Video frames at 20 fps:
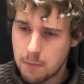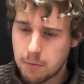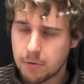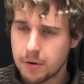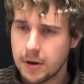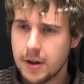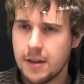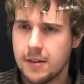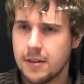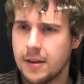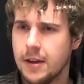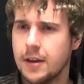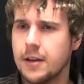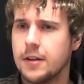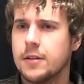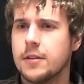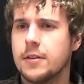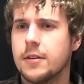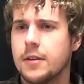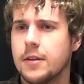breathing
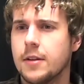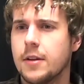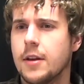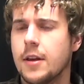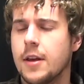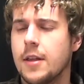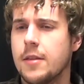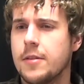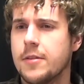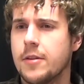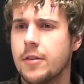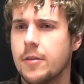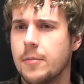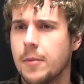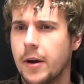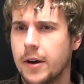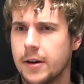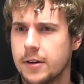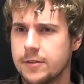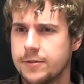into the
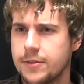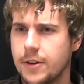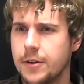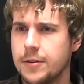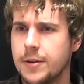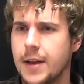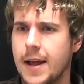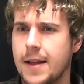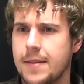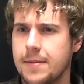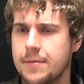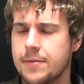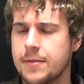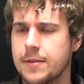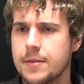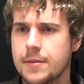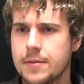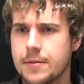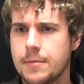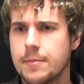microphone and
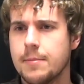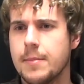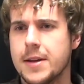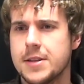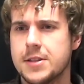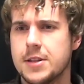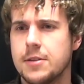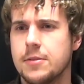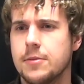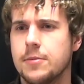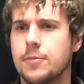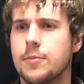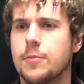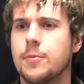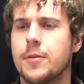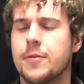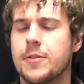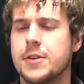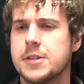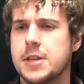messing
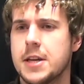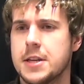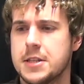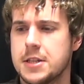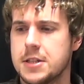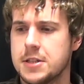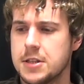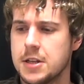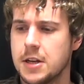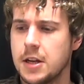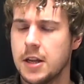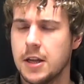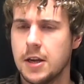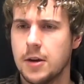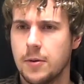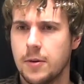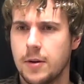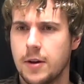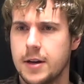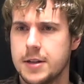with the settings in an
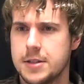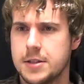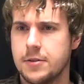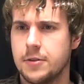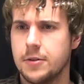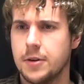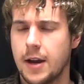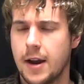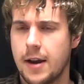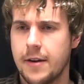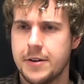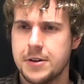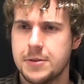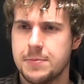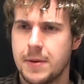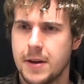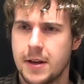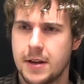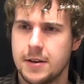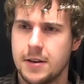equalizer on
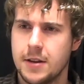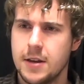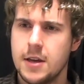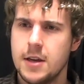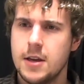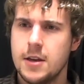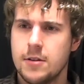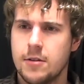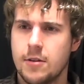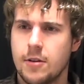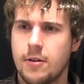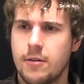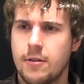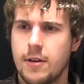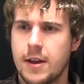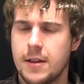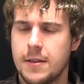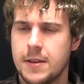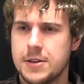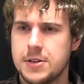GarageBand to
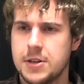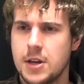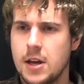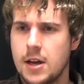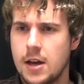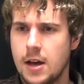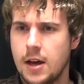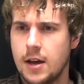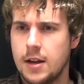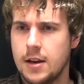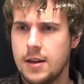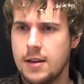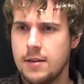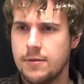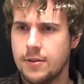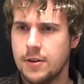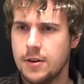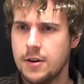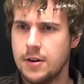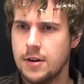create this
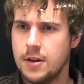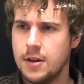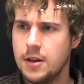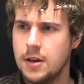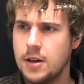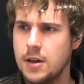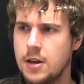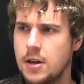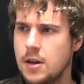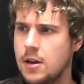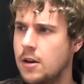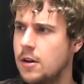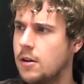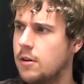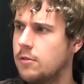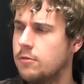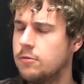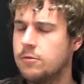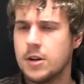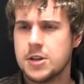uneven,
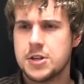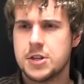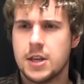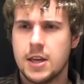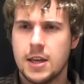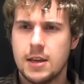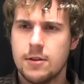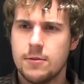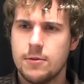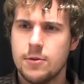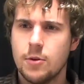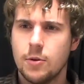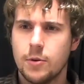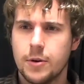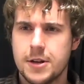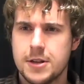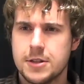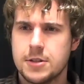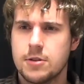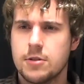rusky
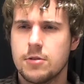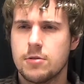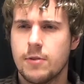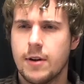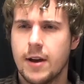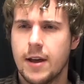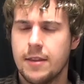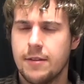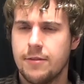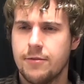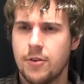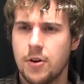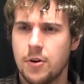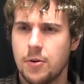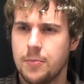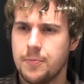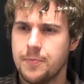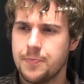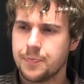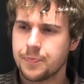noise throughout the
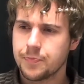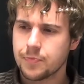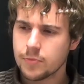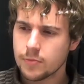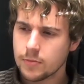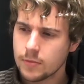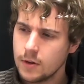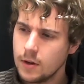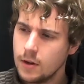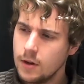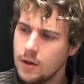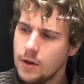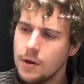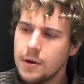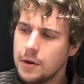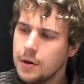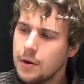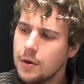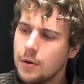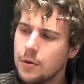film.
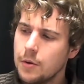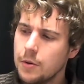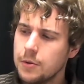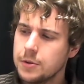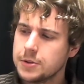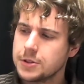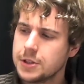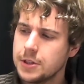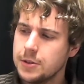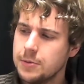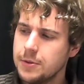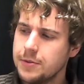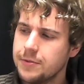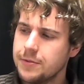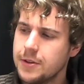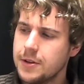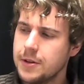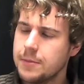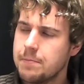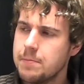Also with
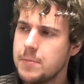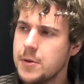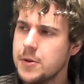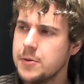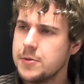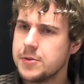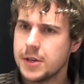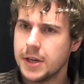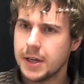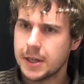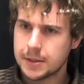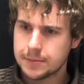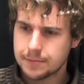the music,